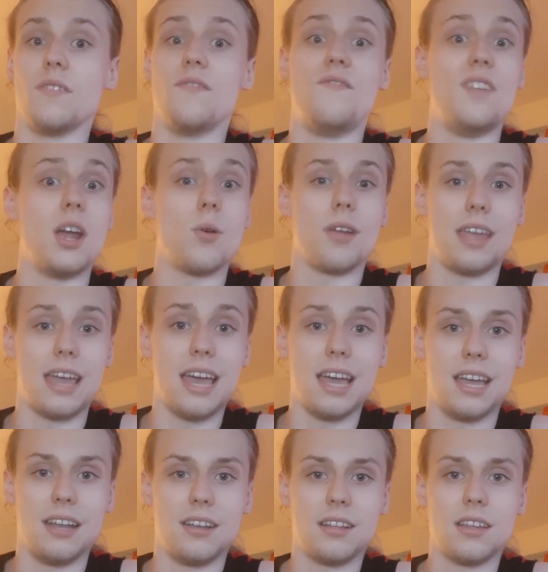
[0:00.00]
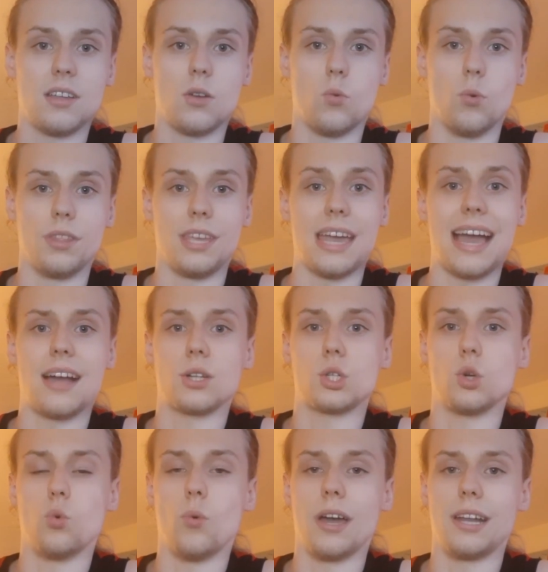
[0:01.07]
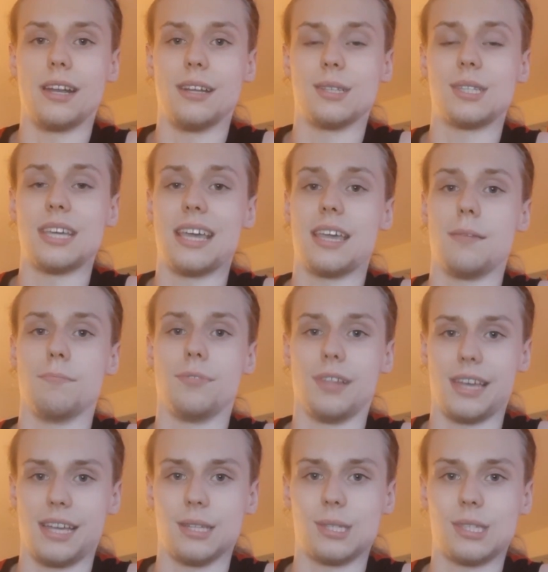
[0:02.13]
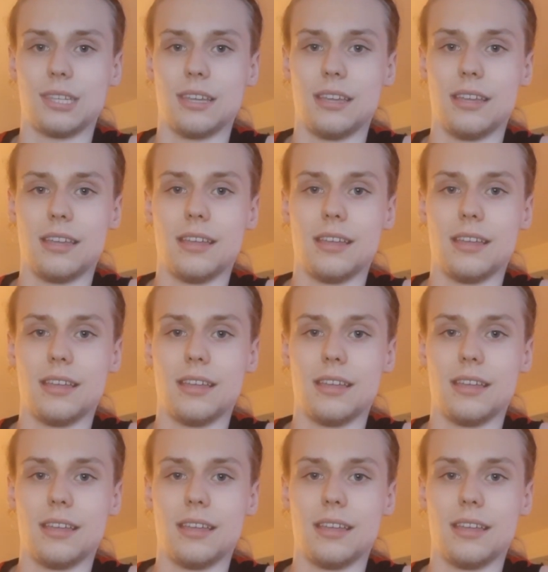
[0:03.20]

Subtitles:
the very end when the actual wedding is taking place.